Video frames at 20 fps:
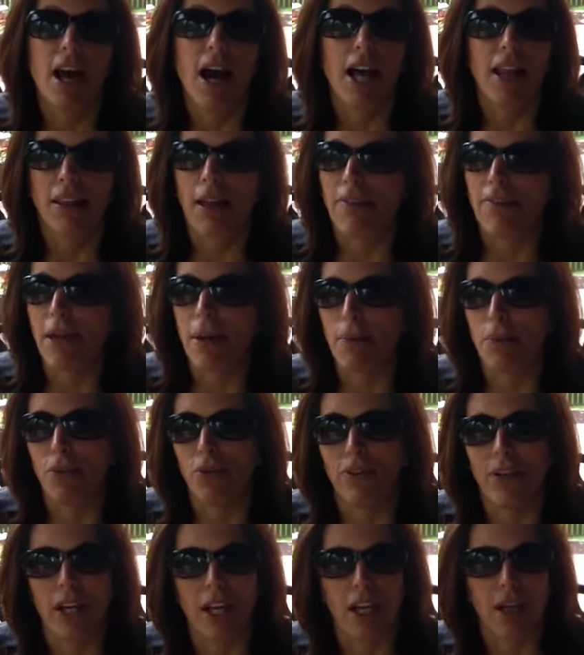I love that
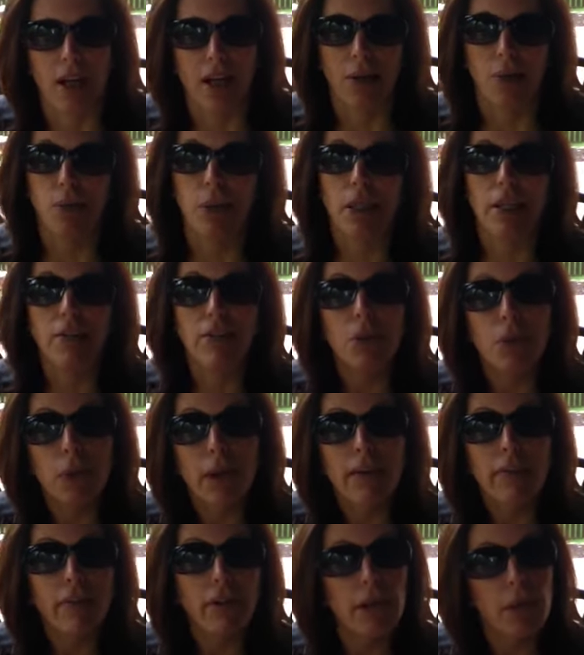movie, and I don't want to give it
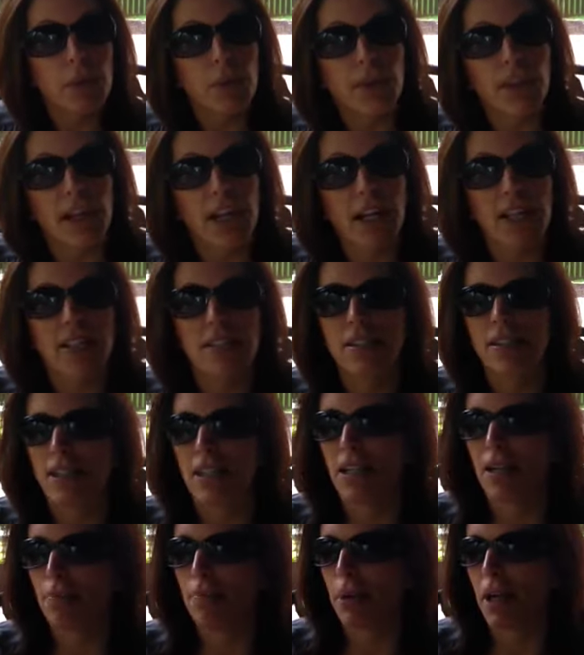away for anyone that hasn't
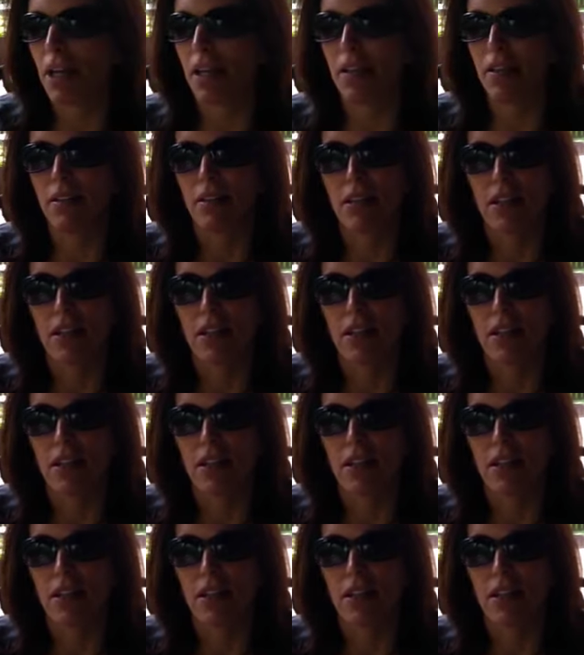seen it, but